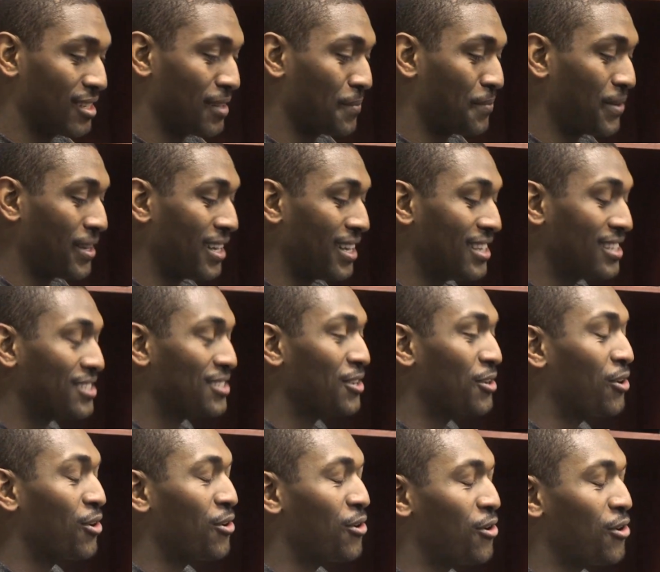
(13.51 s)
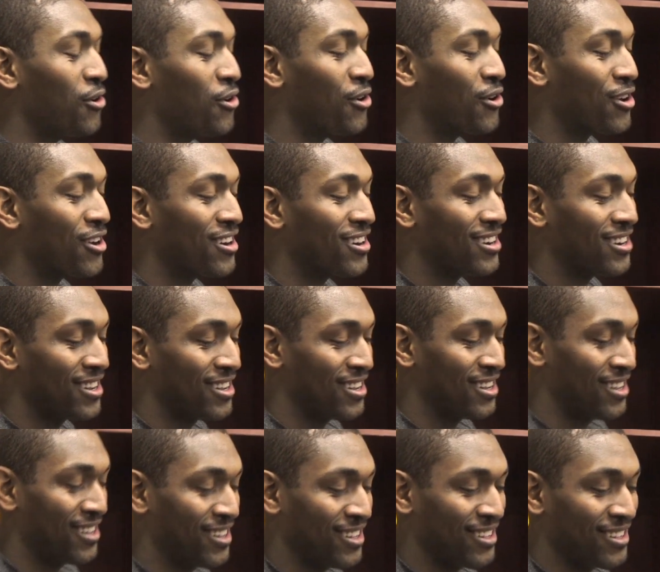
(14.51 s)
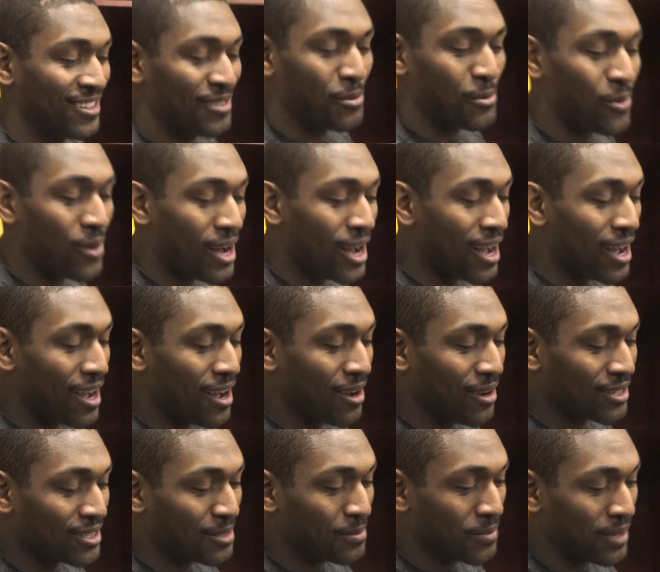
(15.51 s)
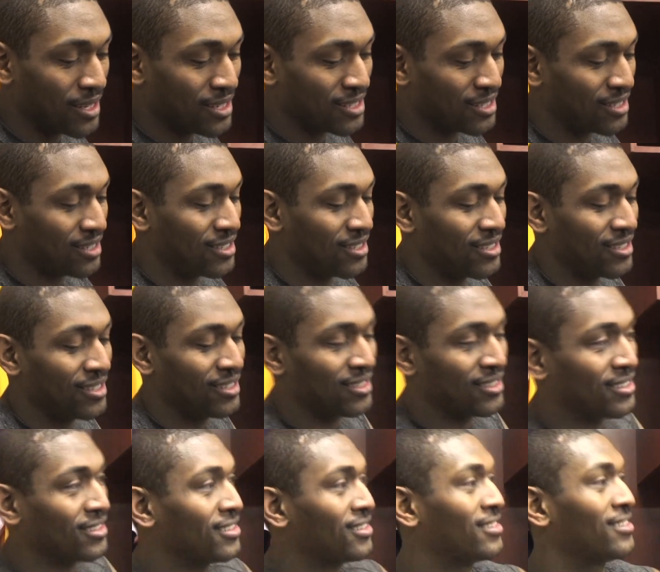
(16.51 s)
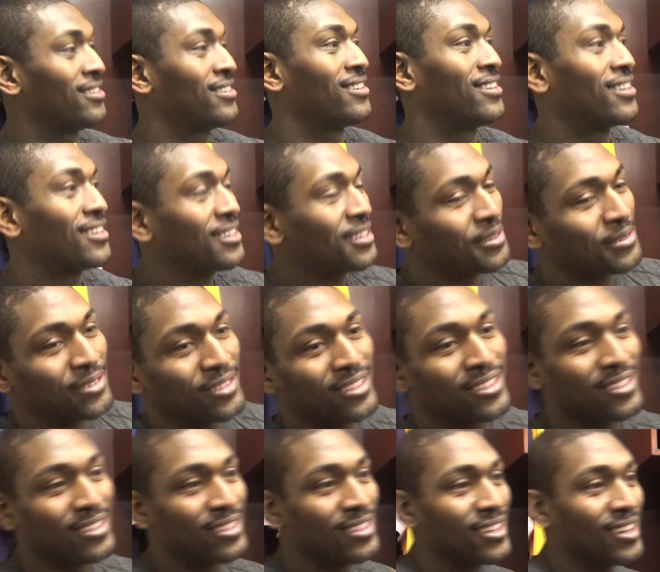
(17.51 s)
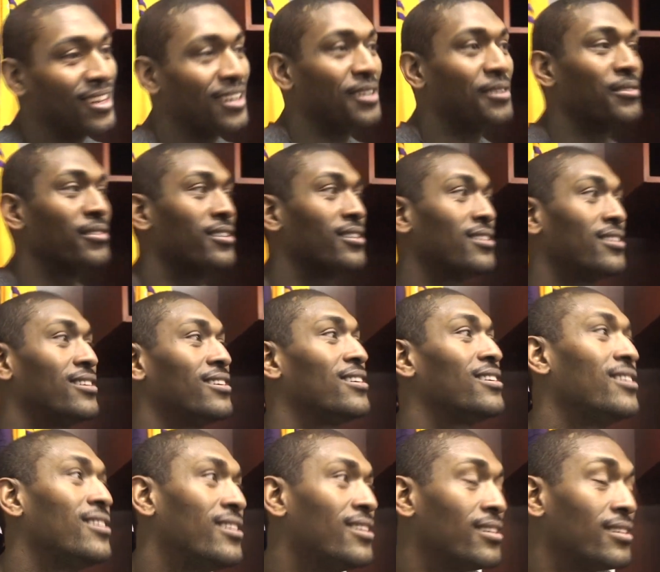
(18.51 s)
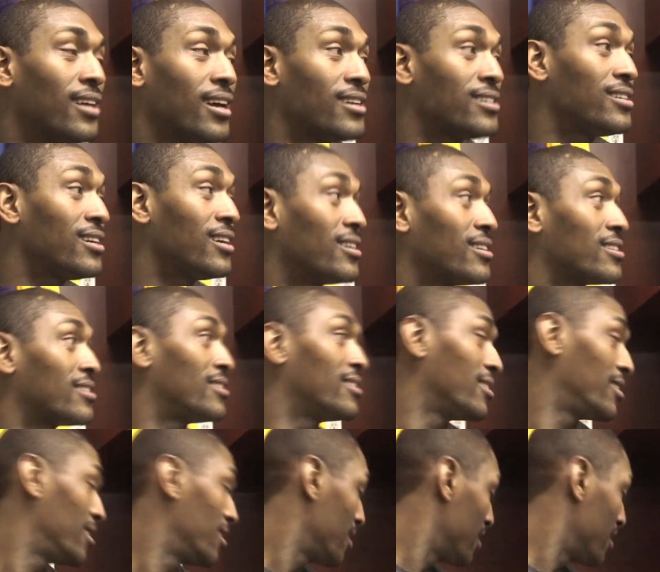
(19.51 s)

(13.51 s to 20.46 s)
Yeah. The Peace Corps. Wow, it's amazing. I love it. That was nice.